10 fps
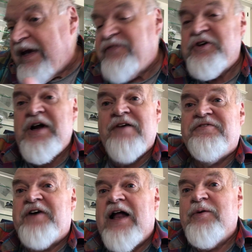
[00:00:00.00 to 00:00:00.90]
if you're not
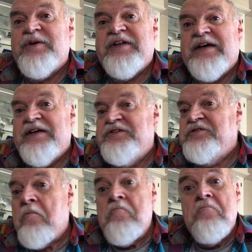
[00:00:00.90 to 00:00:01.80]
following these,
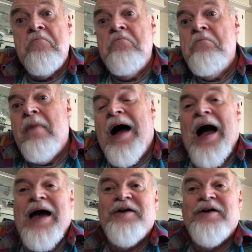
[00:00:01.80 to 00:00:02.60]
I